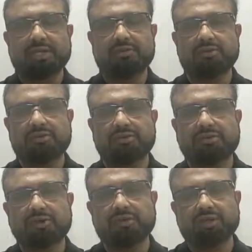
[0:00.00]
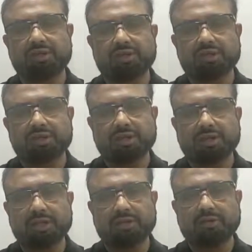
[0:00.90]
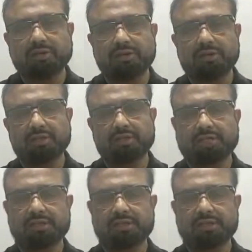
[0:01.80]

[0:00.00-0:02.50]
I was suffering with the reflux,